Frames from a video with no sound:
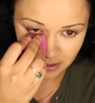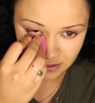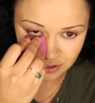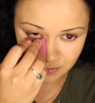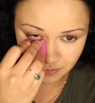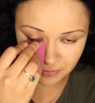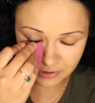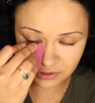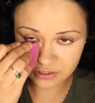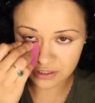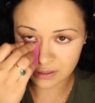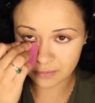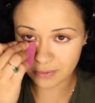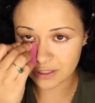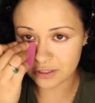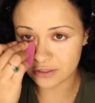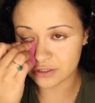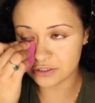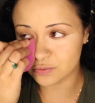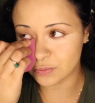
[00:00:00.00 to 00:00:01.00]
Doesn't it
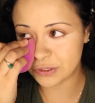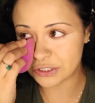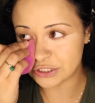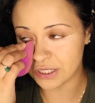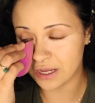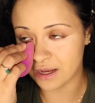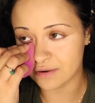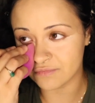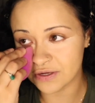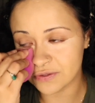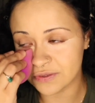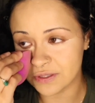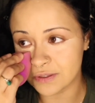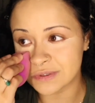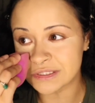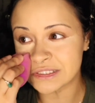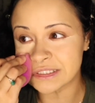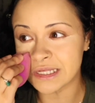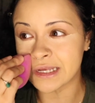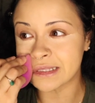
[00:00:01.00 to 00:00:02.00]
make you just wish that everything
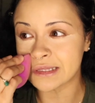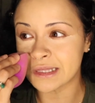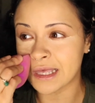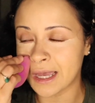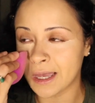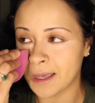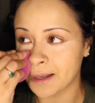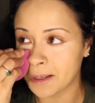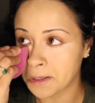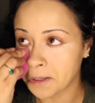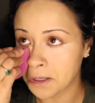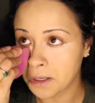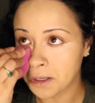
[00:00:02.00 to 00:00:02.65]
was like that?